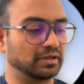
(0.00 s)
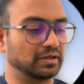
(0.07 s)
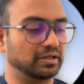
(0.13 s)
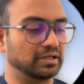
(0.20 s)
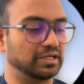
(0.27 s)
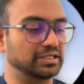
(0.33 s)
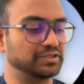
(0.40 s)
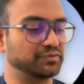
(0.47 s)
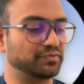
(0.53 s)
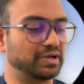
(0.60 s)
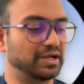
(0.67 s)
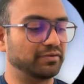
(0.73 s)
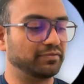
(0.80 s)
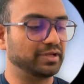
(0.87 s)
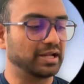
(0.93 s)
is where
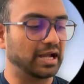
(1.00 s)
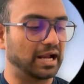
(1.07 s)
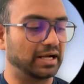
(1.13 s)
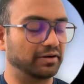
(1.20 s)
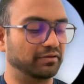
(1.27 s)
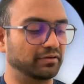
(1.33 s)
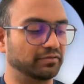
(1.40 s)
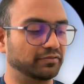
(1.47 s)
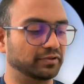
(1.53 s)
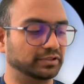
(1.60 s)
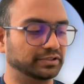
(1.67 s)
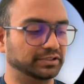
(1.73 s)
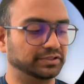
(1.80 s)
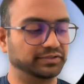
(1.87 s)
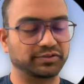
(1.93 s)
we had our
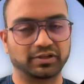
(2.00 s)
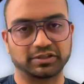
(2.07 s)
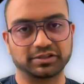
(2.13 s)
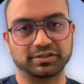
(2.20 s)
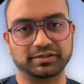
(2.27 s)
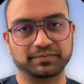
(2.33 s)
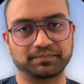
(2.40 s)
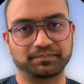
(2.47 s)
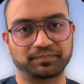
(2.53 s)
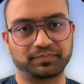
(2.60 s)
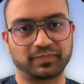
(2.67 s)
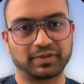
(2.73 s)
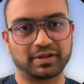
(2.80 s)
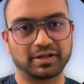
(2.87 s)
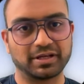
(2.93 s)
first instruction.
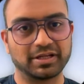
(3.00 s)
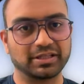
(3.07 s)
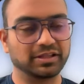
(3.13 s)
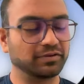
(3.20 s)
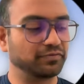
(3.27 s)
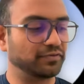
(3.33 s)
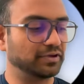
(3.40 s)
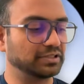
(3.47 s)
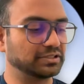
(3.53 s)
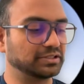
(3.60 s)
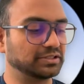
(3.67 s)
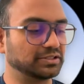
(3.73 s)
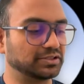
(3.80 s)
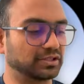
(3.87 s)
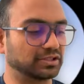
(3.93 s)
The first
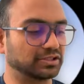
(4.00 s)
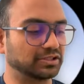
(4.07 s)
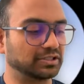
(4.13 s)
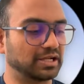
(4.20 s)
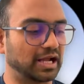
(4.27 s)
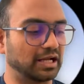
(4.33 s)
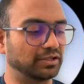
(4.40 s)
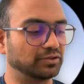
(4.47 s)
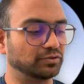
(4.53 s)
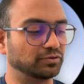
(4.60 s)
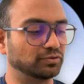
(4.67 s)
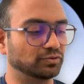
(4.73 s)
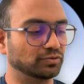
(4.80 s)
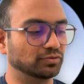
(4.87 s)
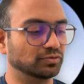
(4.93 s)
instruction had to
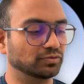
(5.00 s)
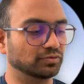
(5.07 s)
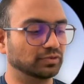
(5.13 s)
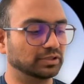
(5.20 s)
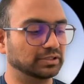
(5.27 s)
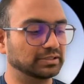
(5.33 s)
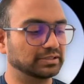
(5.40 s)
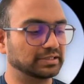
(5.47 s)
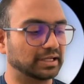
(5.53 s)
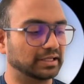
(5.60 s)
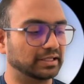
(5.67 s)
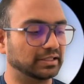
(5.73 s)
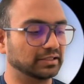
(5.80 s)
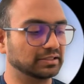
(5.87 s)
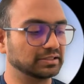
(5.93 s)
do with
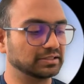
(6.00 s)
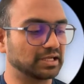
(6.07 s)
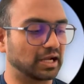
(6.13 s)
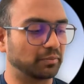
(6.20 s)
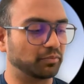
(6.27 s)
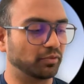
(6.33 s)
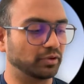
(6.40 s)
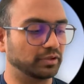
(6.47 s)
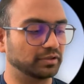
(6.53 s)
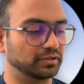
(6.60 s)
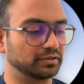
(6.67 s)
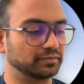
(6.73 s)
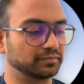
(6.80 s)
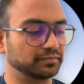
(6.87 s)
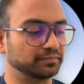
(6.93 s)
setting the stack pointer
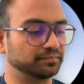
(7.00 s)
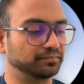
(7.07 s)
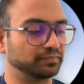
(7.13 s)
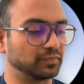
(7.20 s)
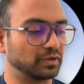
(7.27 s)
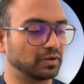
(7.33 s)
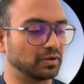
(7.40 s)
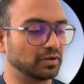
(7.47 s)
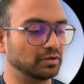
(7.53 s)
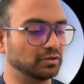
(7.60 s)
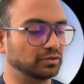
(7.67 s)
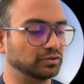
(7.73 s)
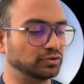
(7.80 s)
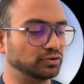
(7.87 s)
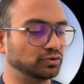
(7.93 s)

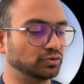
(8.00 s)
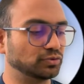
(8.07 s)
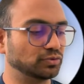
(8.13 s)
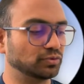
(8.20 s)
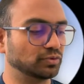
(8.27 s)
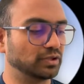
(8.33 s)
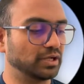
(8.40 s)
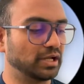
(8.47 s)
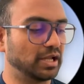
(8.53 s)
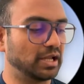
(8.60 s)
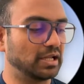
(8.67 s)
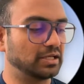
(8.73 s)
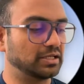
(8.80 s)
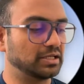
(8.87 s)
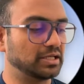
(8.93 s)
to
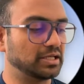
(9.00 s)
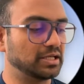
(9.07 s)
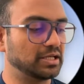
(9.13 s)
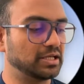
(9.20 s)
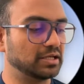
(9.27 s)
80.